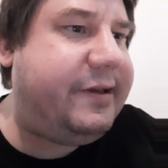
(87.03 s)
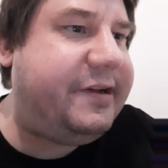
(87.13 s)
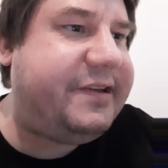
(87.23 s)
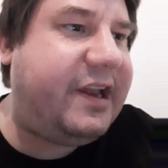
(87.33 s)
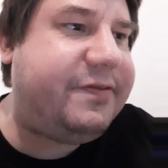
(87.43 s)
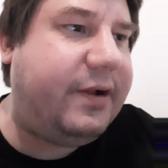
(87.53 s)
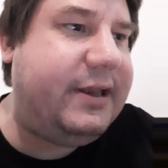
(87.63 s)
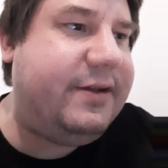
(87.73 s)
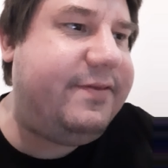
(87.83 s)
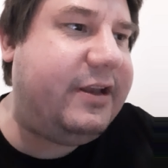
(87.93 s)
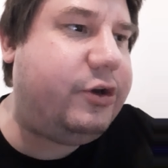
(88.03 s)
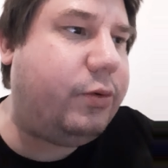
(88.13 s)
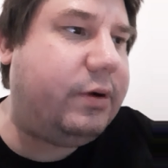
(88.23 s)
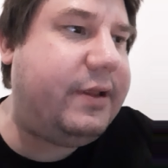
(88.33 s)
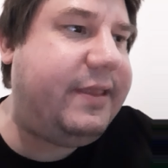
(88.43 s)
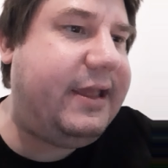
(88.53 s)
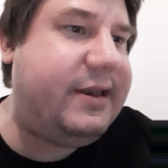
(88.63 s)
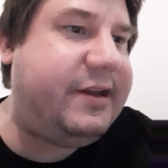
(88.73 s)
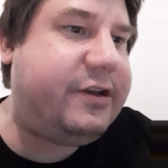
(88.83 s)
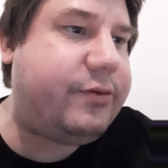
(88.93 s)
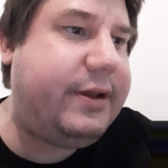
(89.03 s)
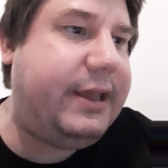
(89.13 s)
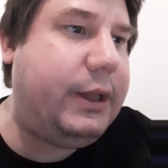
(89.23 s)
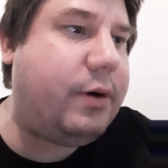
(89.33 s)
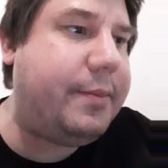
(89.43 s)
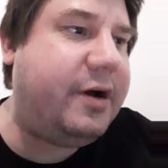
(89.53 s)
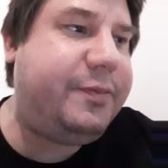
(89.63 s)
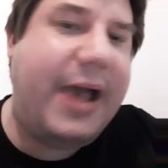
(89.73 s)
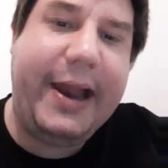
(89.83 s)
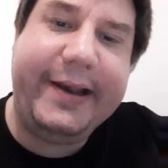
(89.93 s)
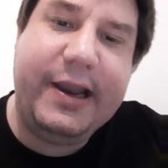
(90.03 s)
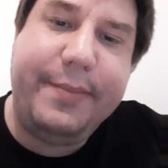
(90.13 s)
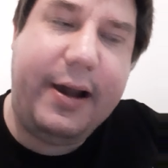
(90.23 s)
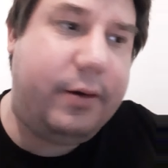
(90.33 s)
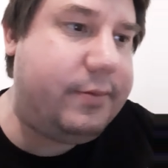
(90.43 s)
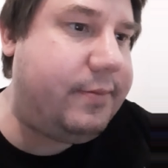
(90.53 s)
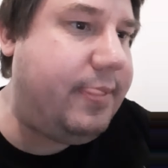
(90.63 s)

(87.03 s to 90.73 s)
successful individual in the industry you are most passionate about.